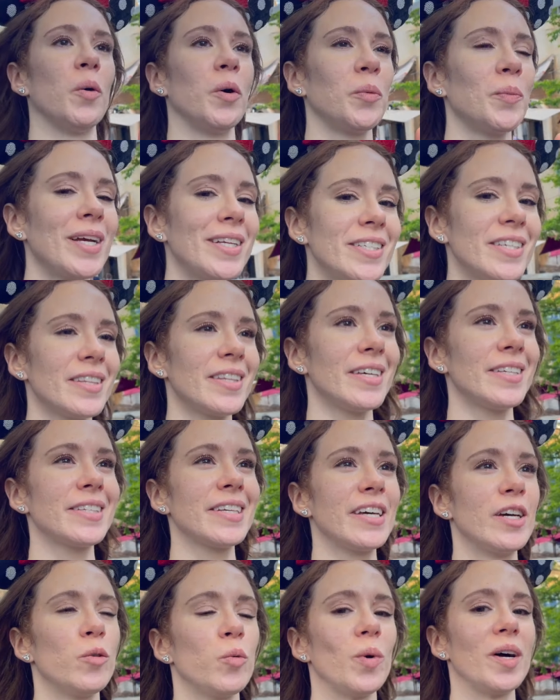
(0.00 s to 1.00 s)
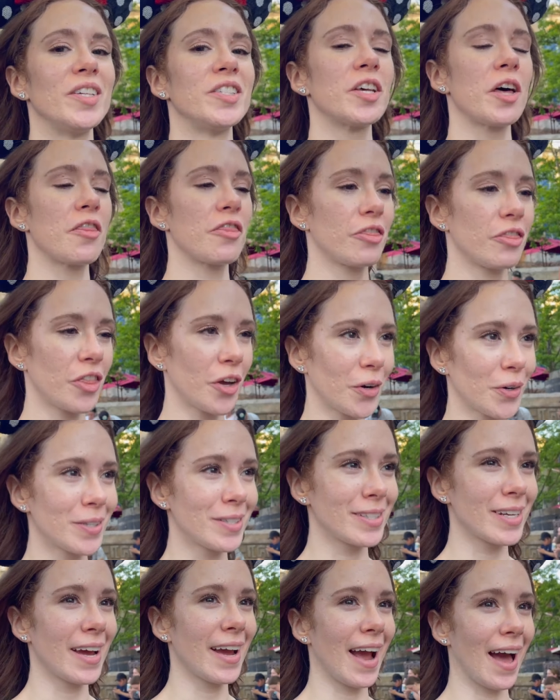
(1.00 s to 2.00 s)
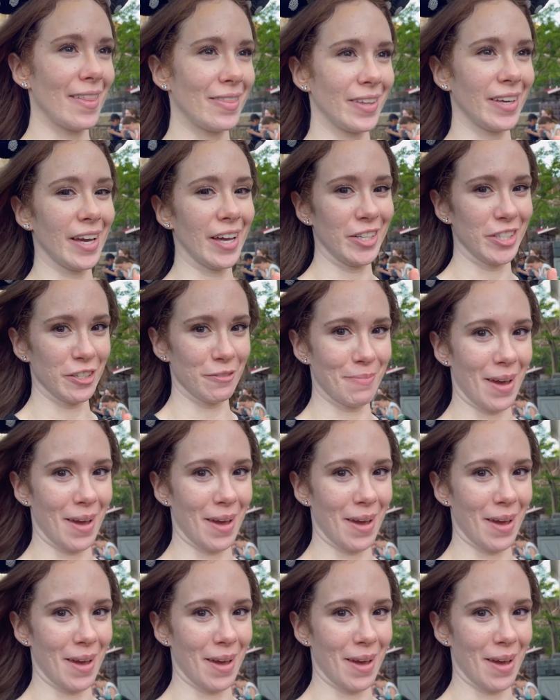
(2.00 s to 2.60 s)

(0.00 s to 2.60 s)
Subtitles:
when we did this, it was Thursday at the end of